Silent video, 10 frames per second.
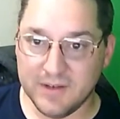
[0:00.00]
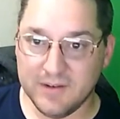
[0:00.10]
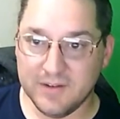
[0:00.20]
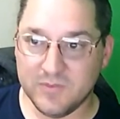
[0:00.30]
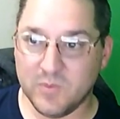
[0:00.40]

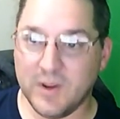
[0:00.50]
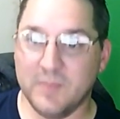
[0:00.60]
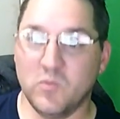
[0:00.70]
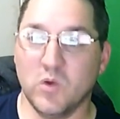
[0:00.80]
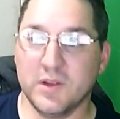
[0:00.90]
It's what I'm
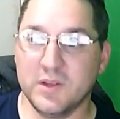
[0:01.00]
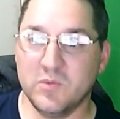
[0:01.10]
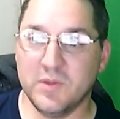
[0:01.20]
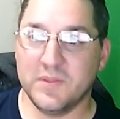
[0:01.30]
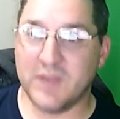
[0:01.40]
working
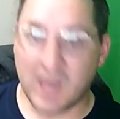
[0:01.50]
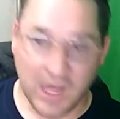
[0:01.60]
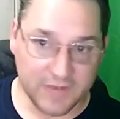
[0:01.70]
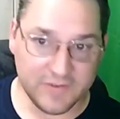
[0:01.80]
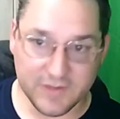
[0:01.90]
with
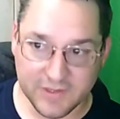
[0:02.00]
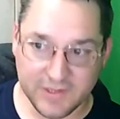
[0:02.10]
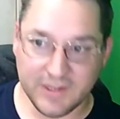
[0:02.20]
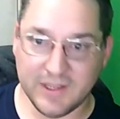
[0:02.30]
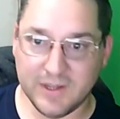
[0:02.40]
constantly
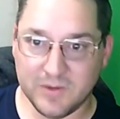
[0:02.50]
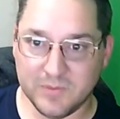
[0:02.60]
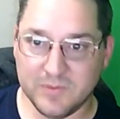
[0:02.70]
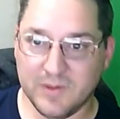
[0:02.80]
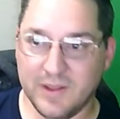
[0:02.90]
now.
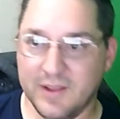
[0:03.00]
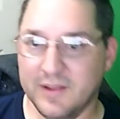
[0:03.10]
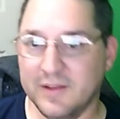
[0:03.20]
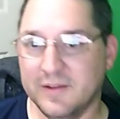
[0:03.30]
I